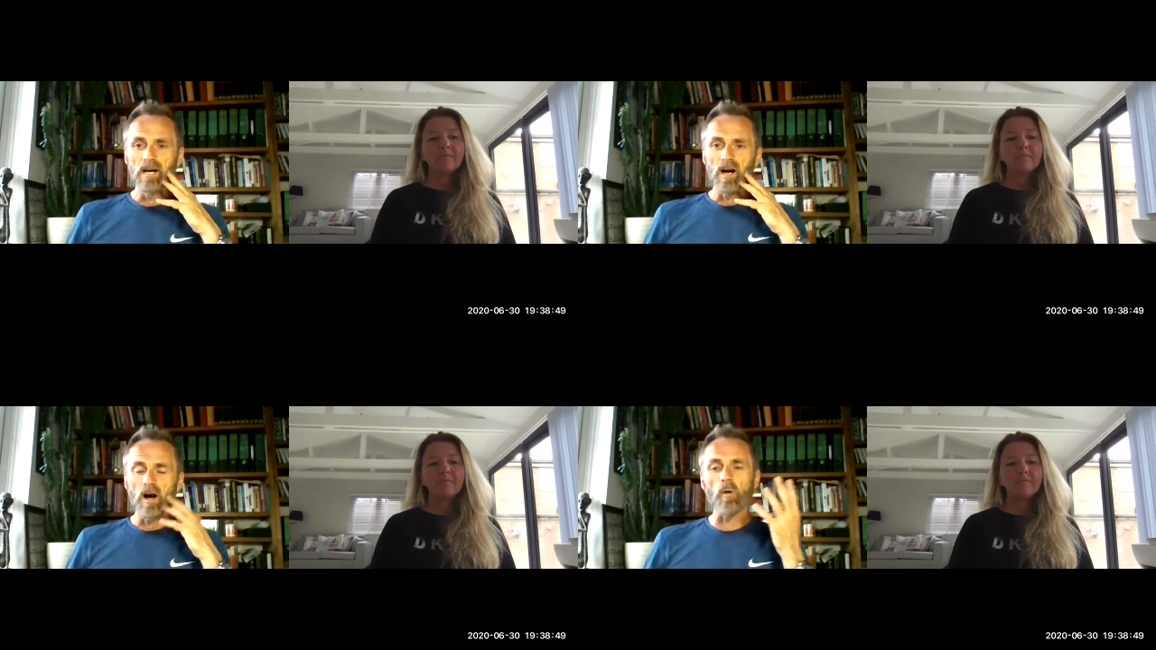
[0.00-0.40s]

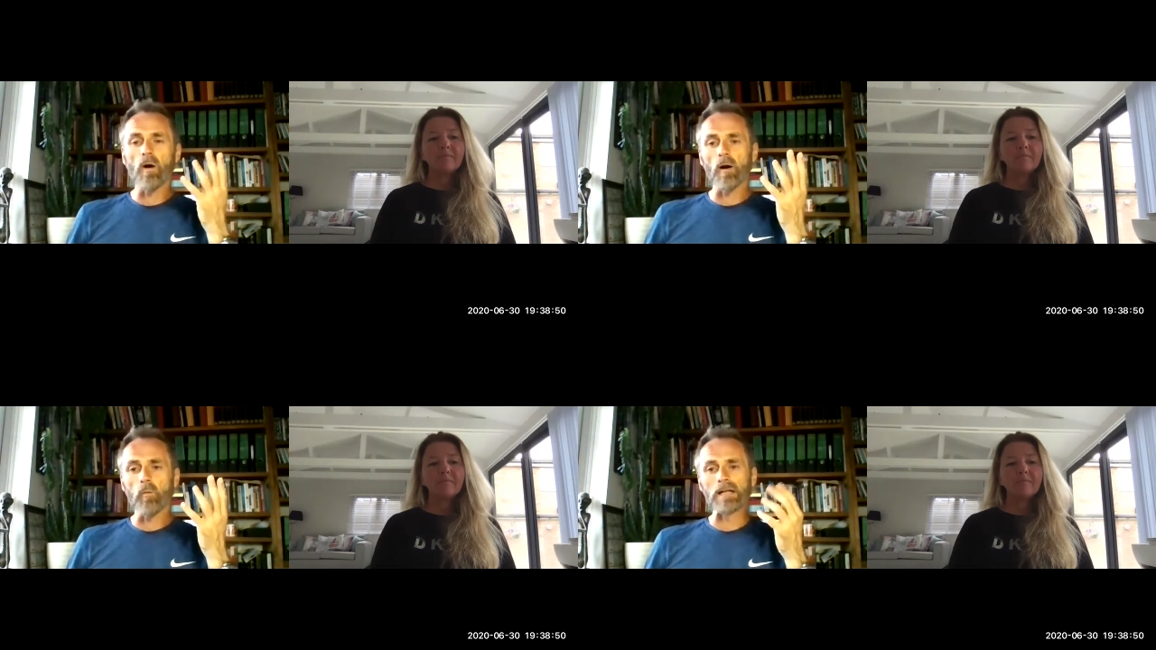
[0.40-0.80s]
Speaker 1: oh,
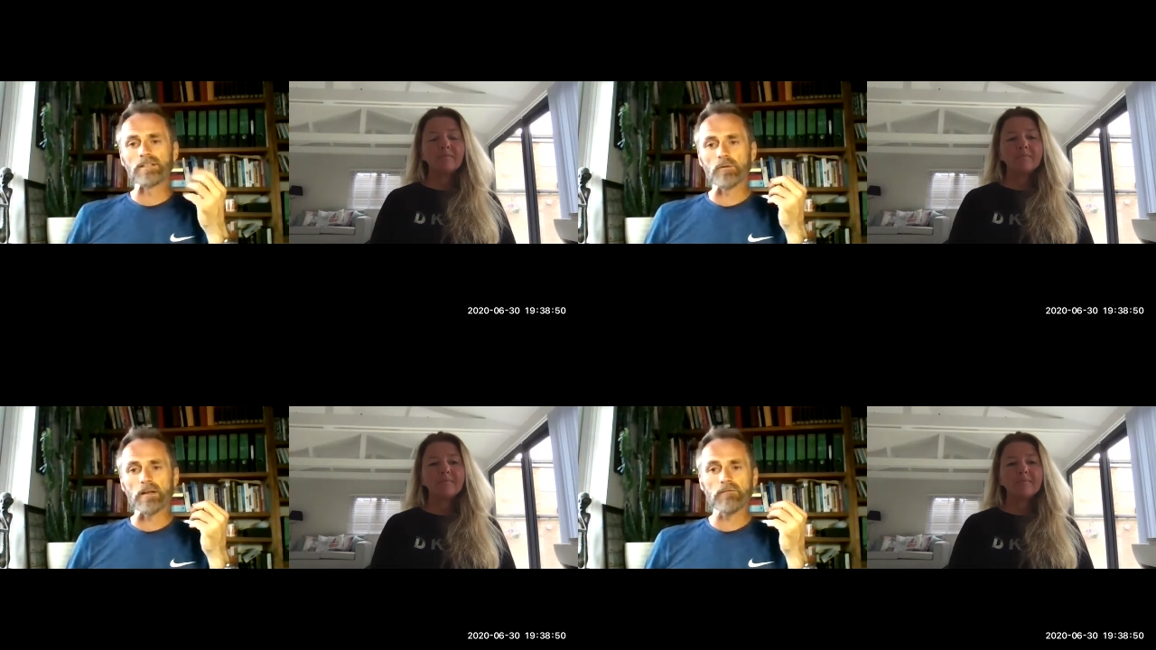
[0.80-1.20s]
I
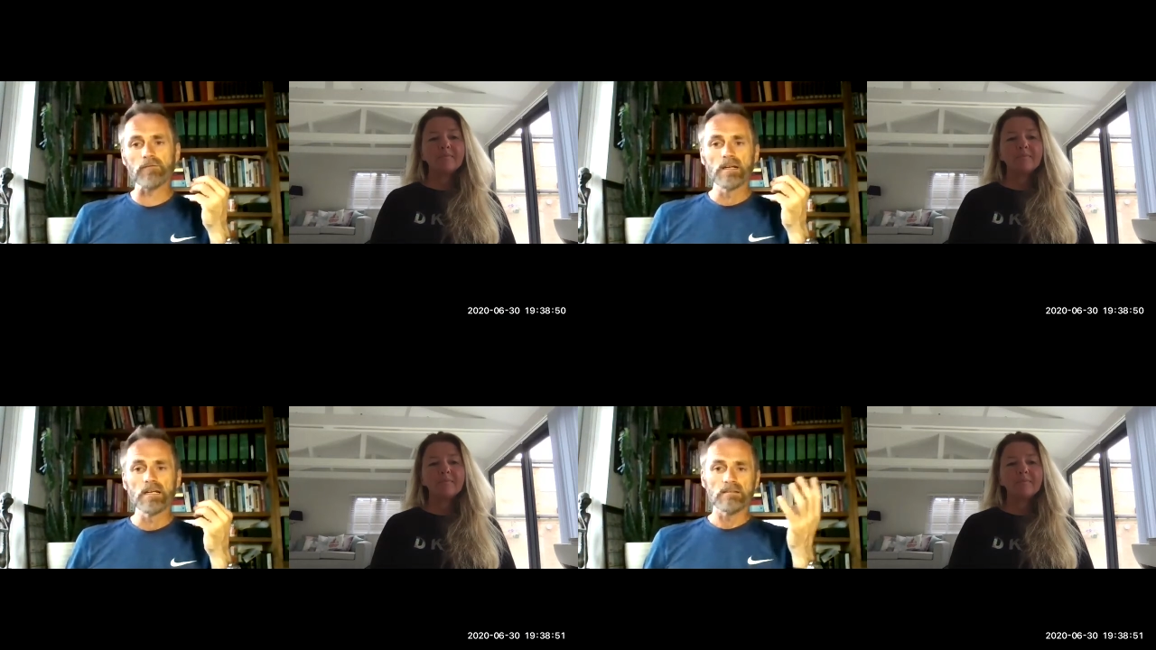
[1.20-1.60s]
wonder if
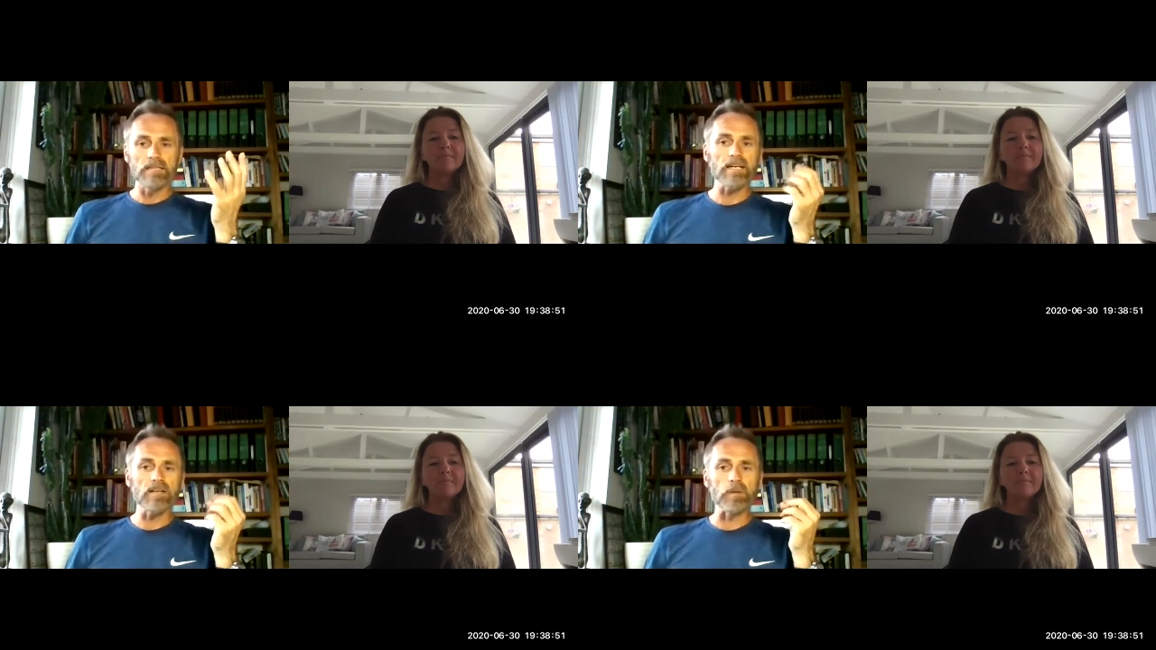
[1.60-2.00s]

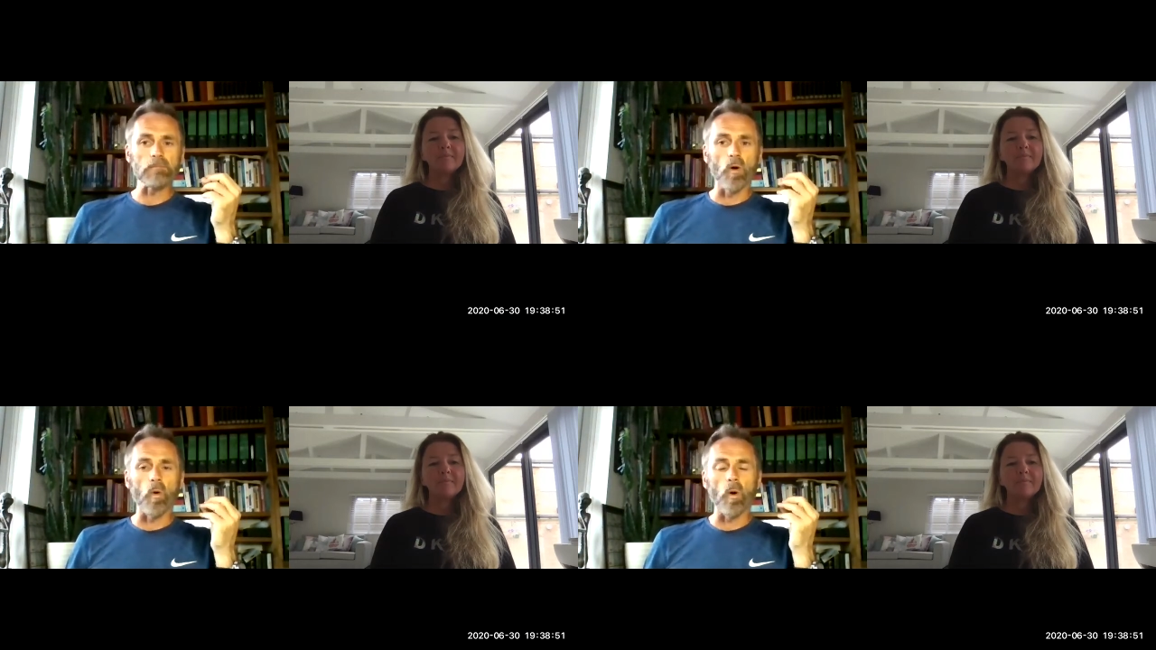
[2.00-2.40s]
there could be
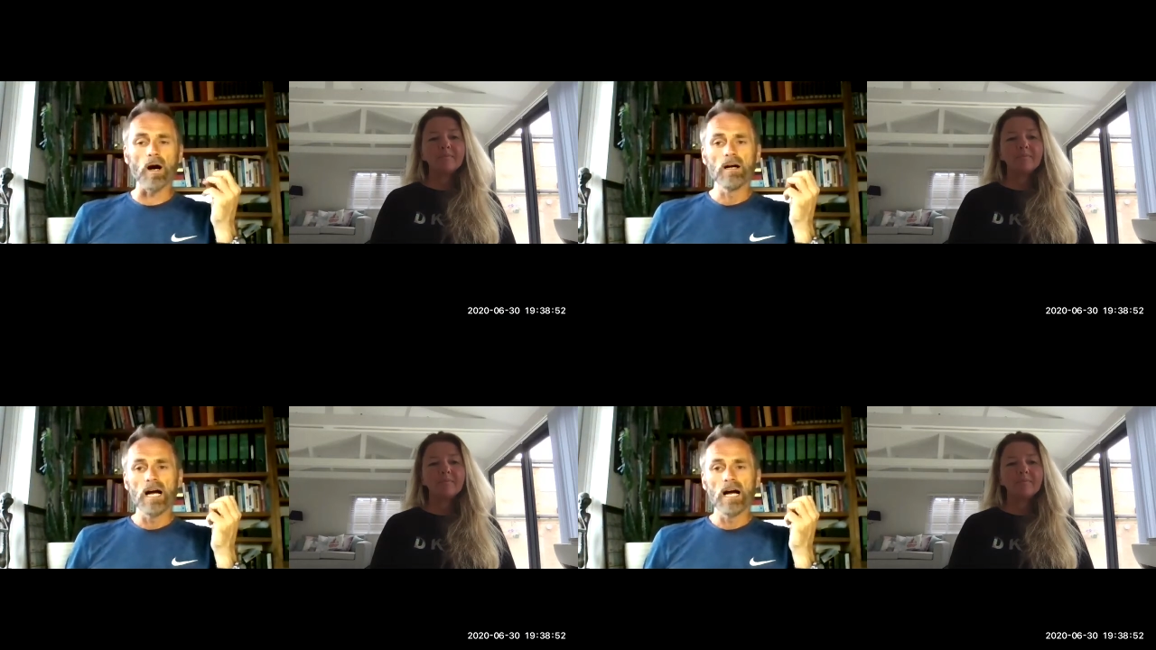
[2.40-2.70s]
more.